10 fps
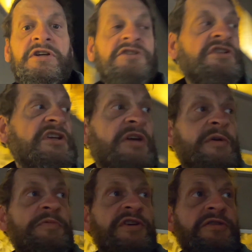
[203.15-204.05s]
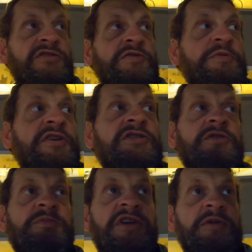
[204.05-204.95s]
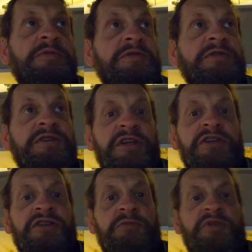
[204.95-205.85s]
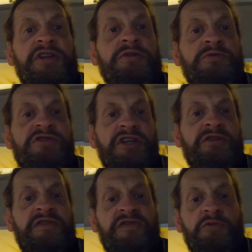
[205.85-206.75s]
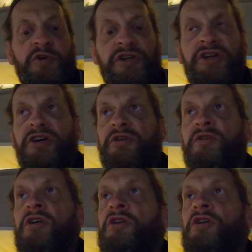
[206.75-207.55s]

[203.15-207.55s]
So come up here and speak to the people in at the Pinnacle Centre if you want to know